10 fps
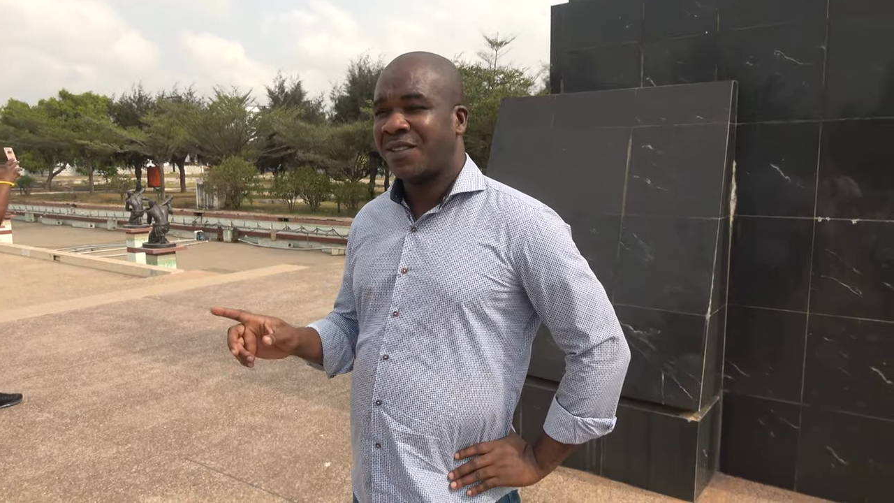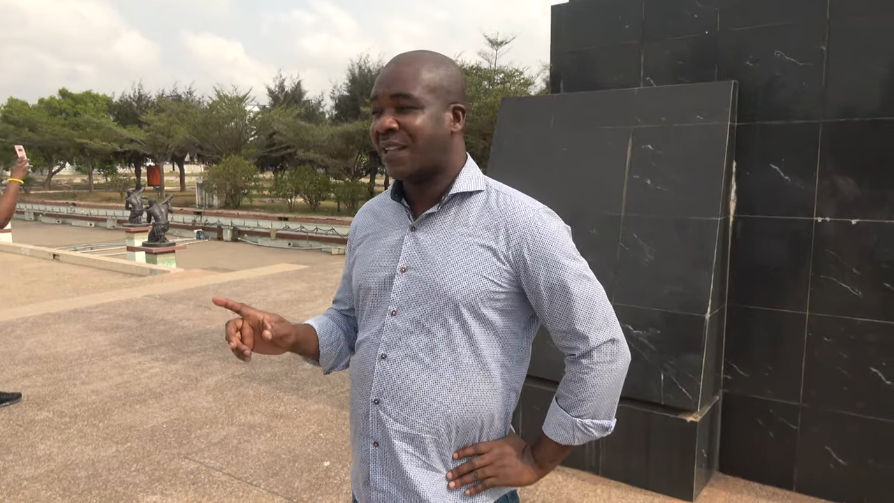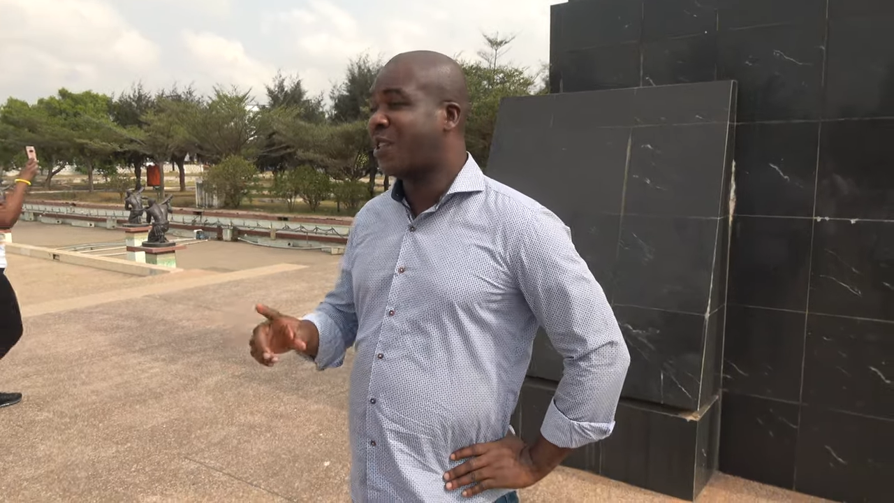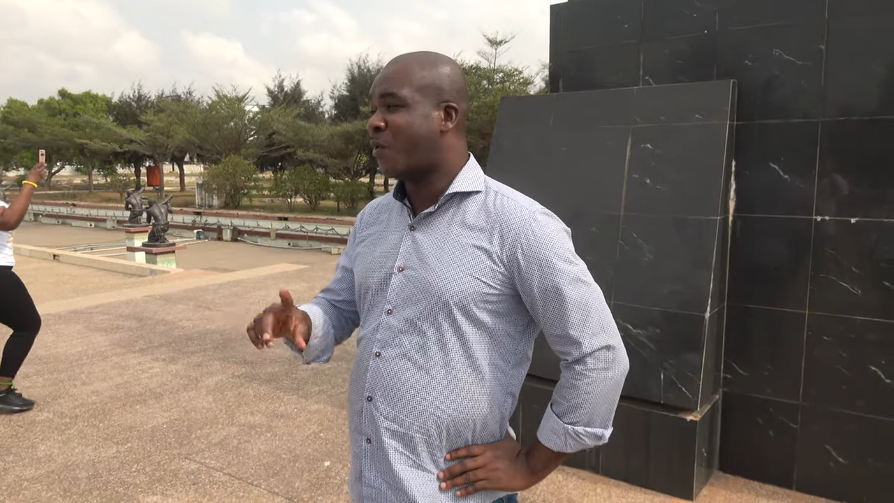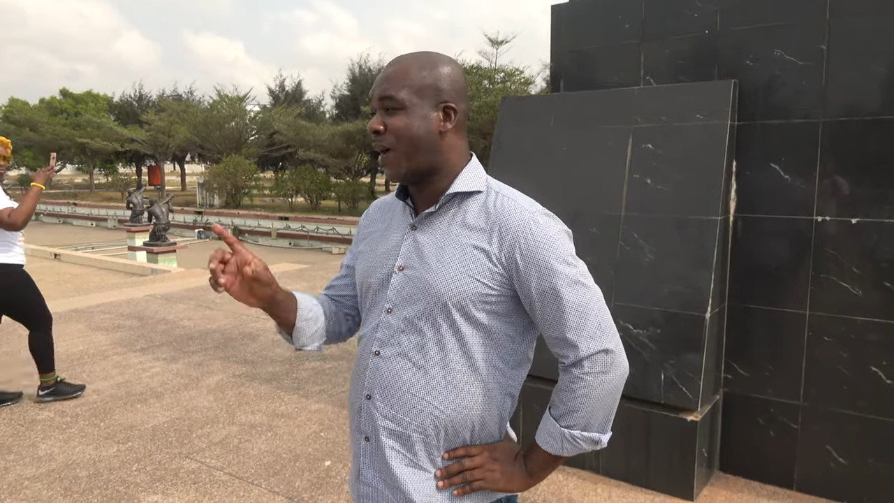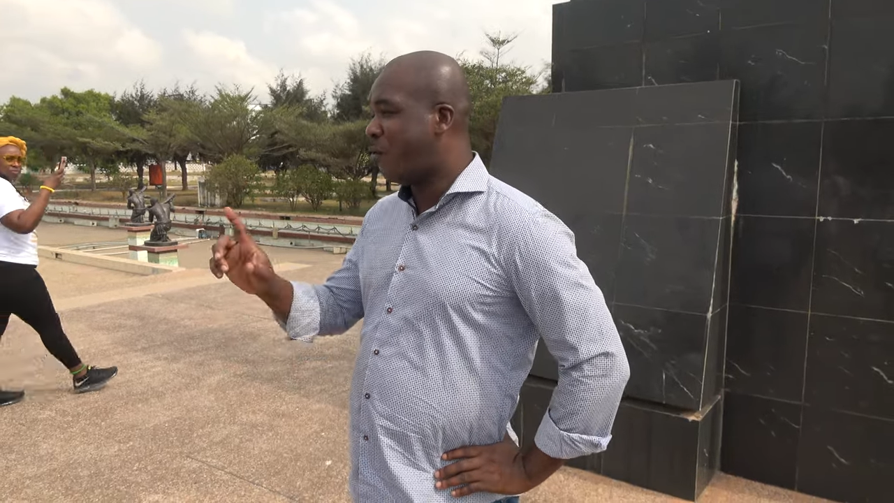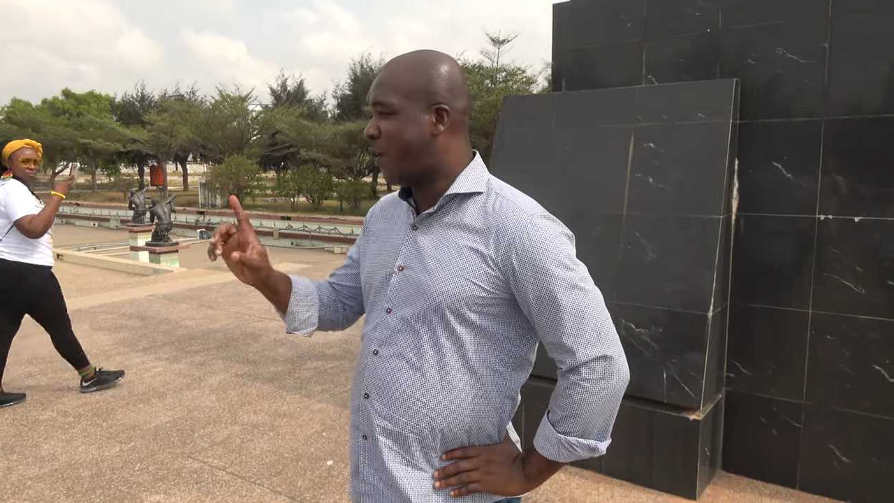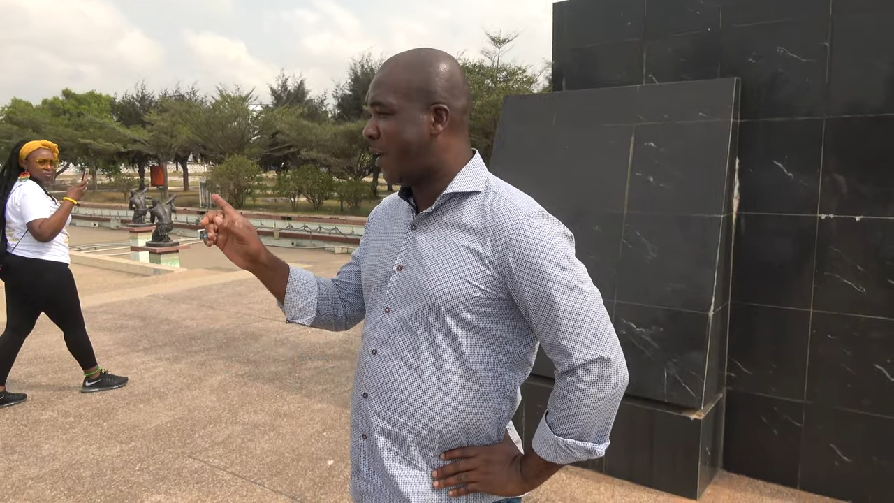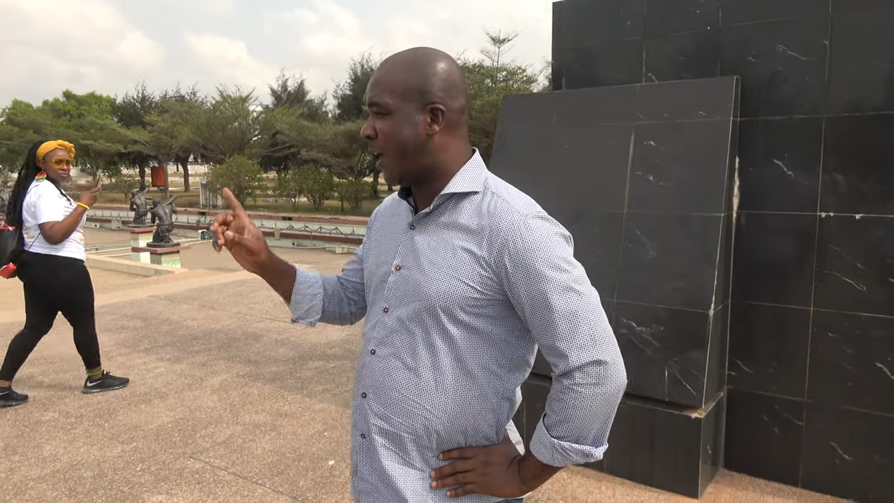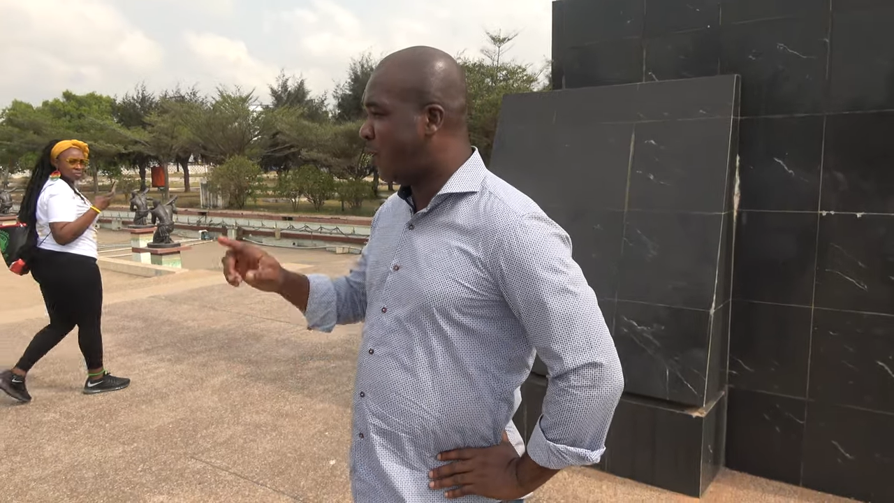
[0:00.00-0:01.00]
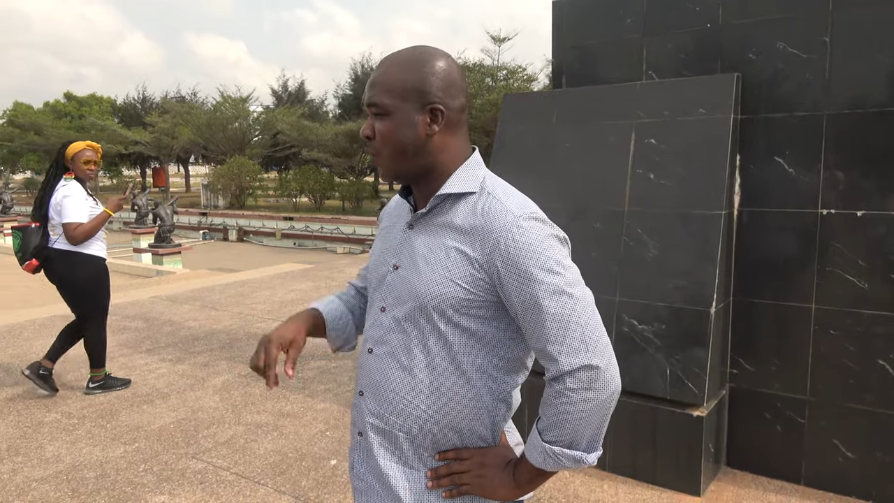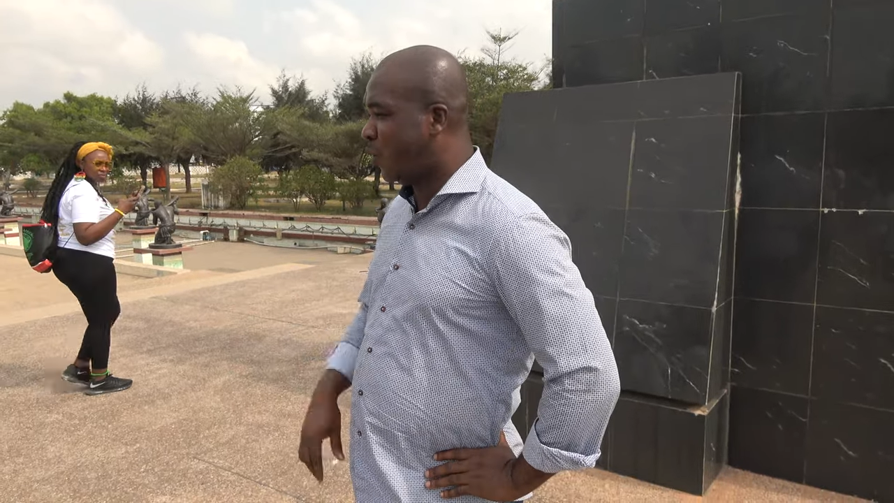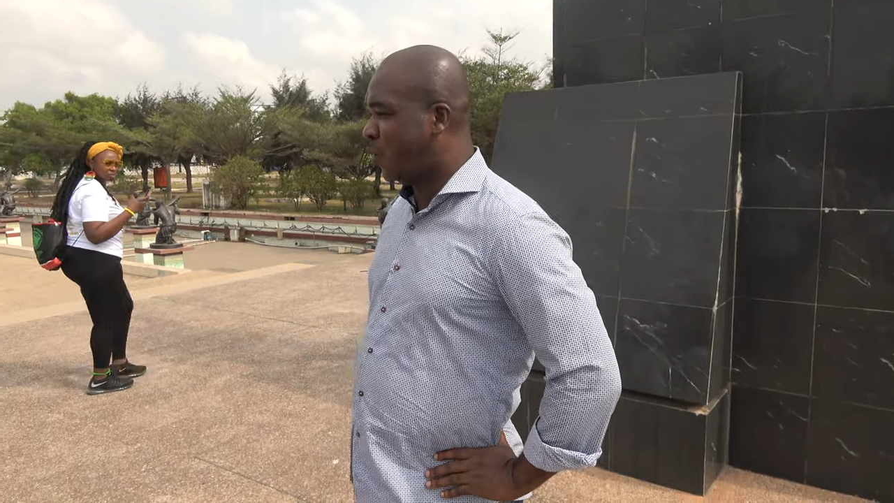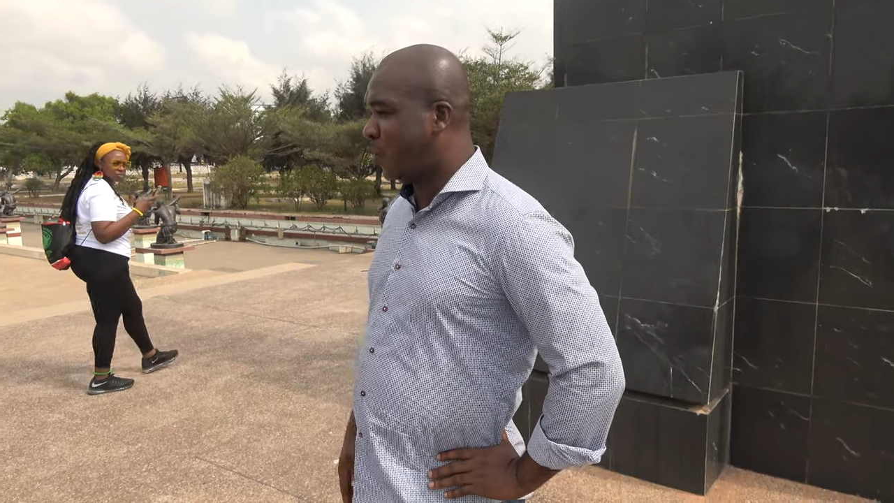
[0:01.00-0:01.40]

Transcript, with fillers: That is why we were told